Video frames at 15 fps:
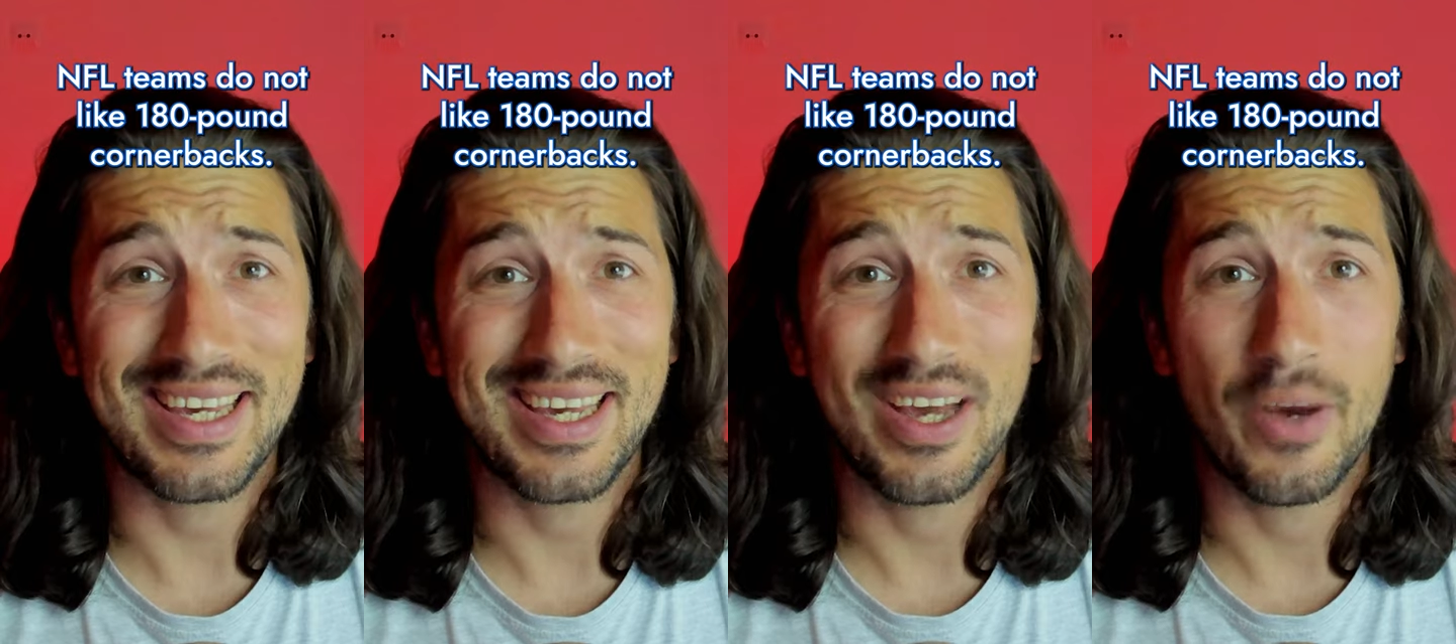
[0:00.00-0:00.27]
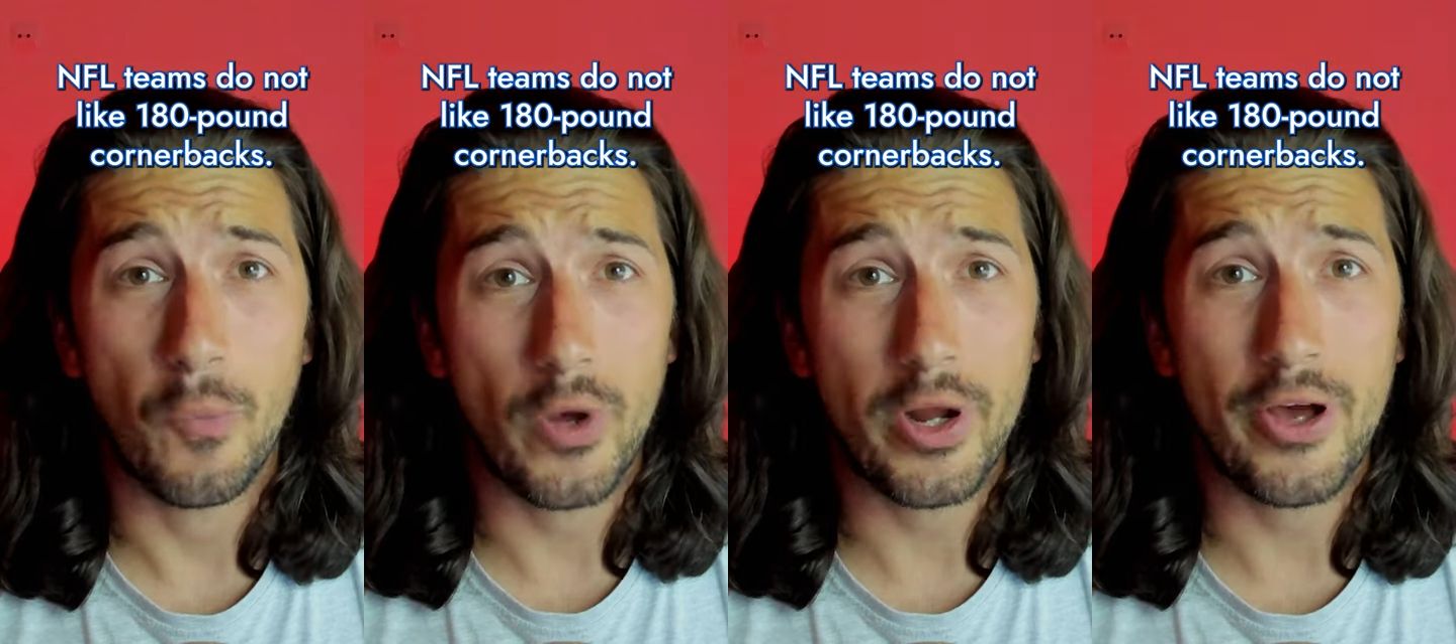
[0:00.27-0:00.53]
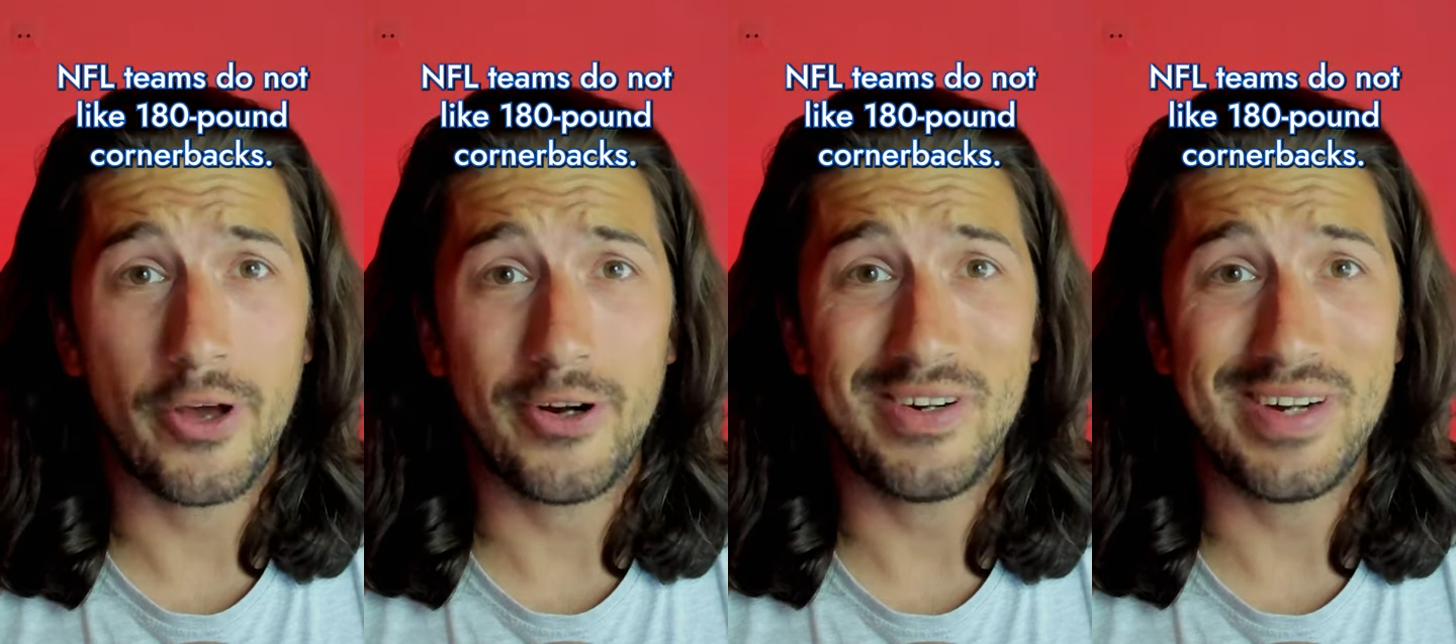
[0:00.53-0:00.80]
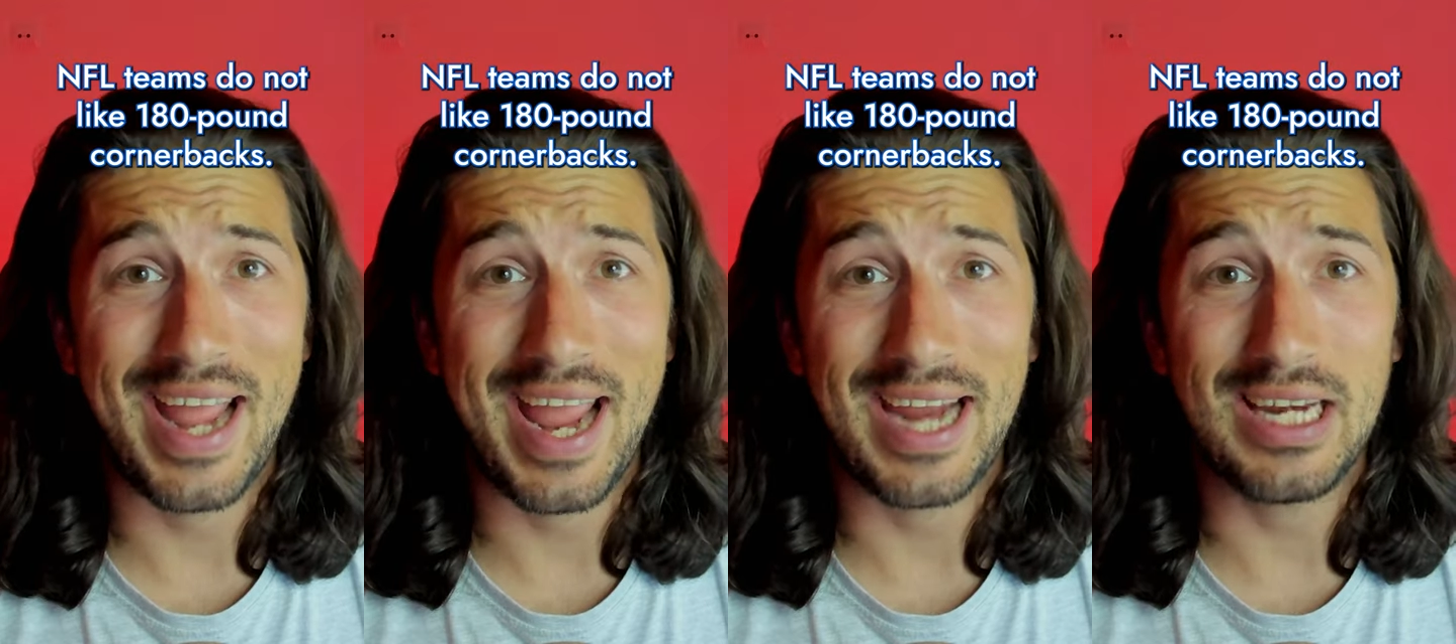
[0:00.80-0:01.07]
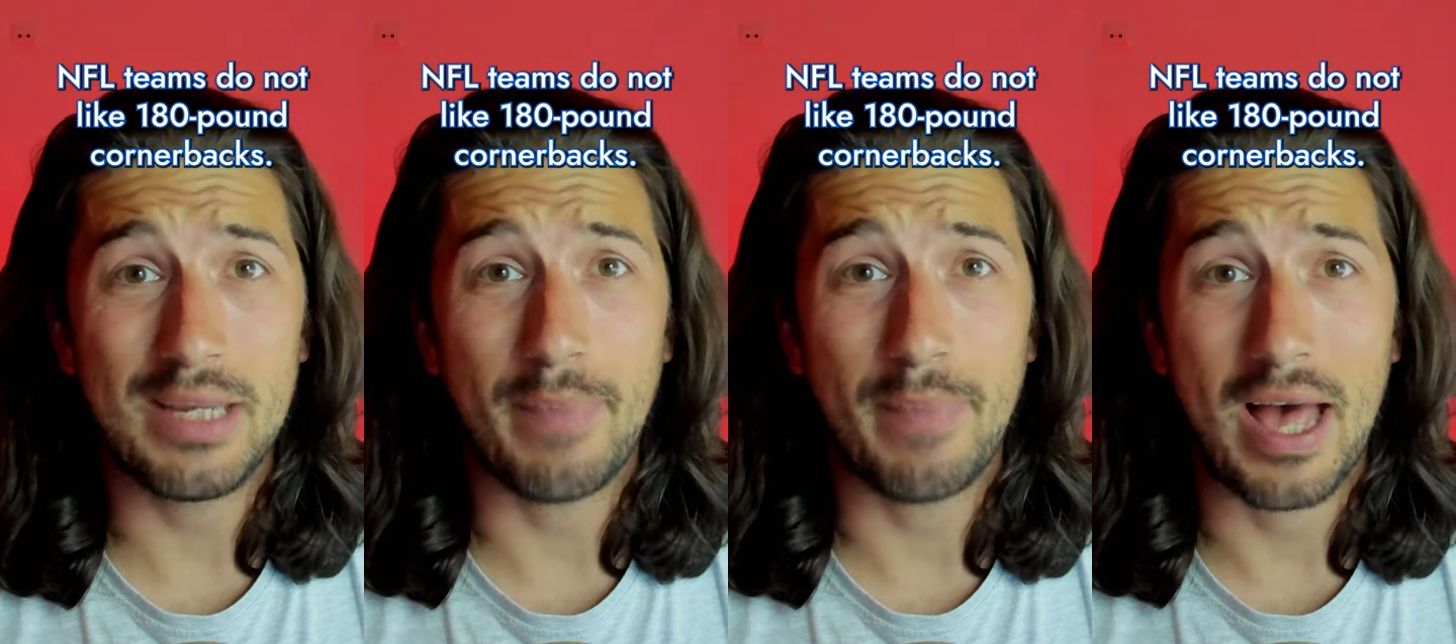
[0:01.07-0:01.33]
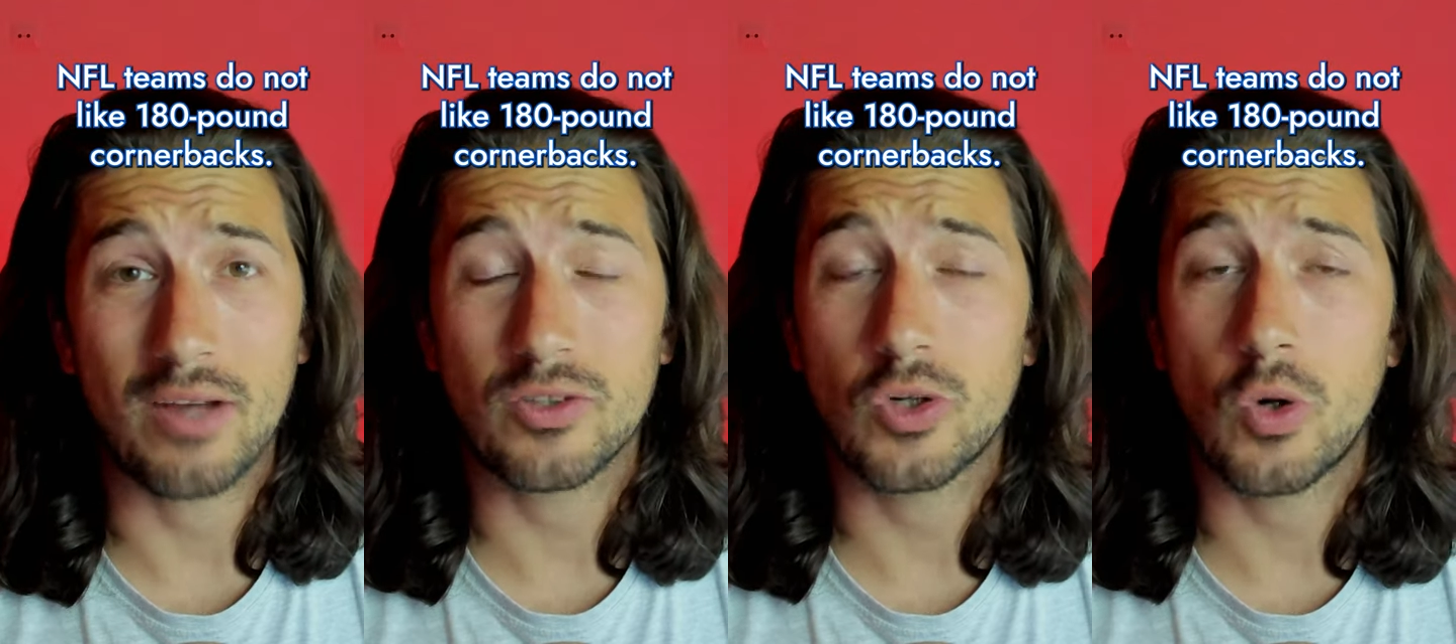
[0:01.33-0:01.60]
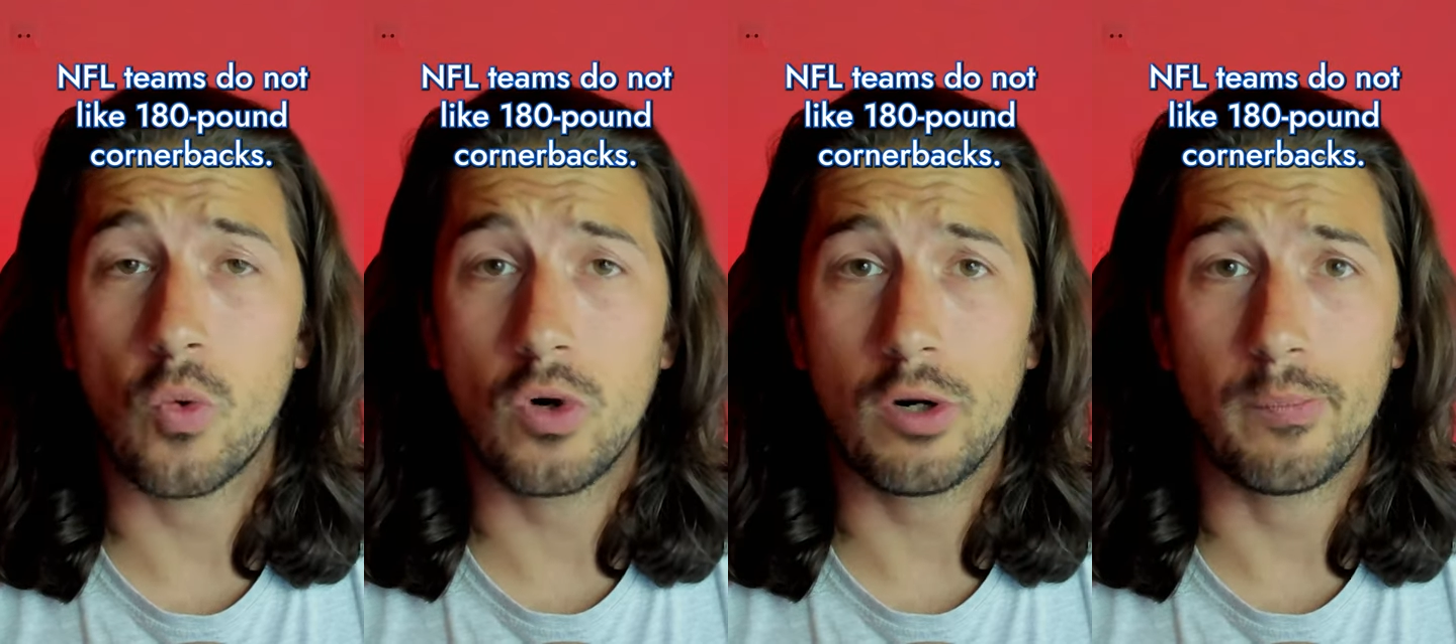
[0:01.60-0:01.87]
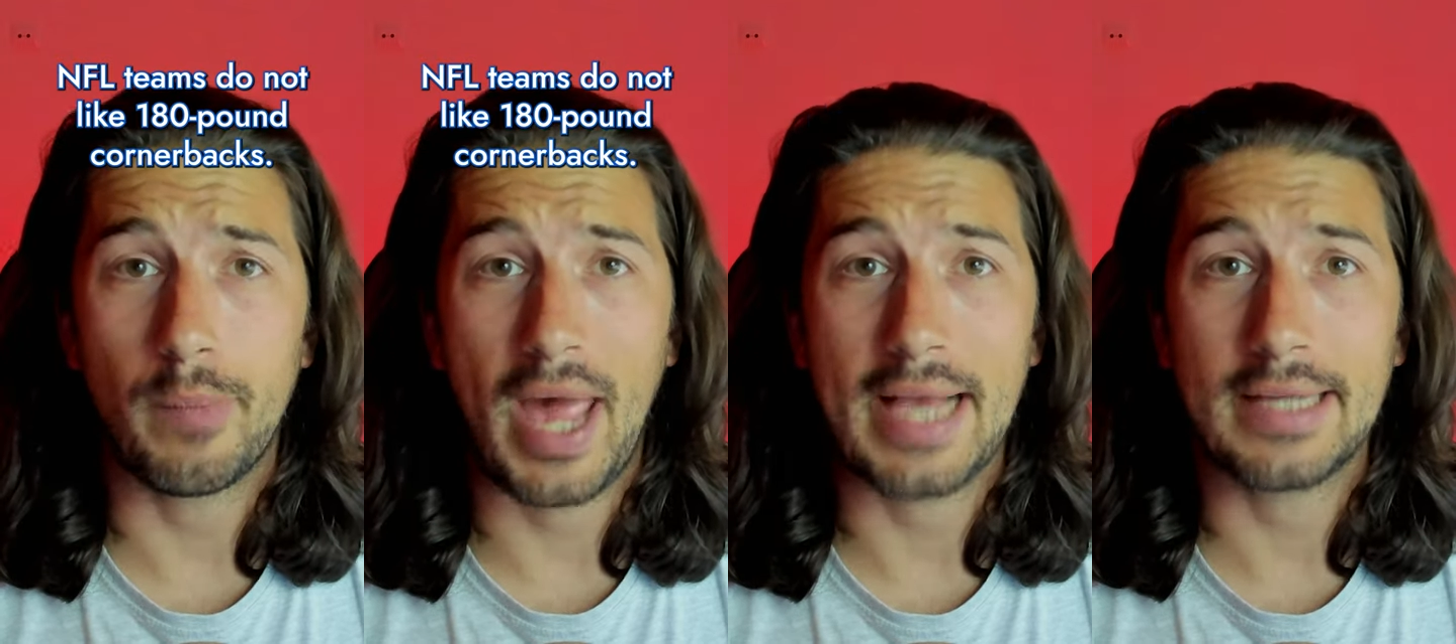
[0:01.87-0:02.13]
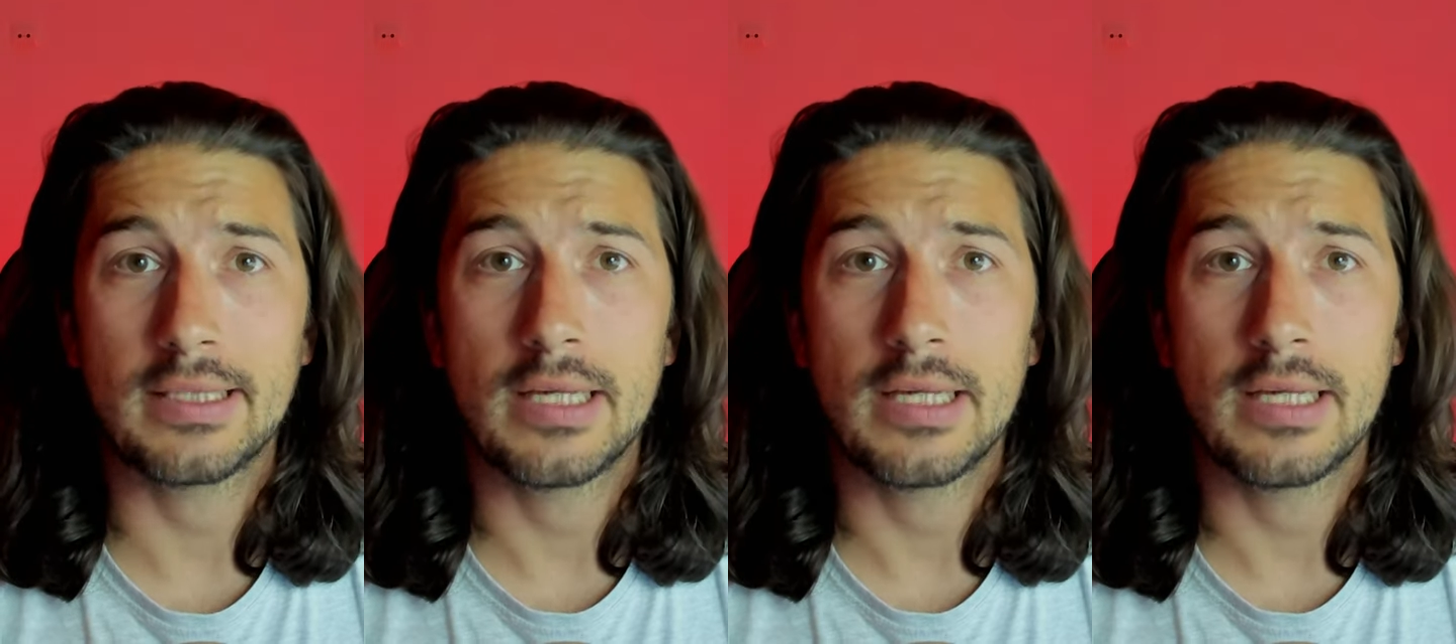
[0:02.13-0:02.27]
one hundred eighty pound cornerbacks.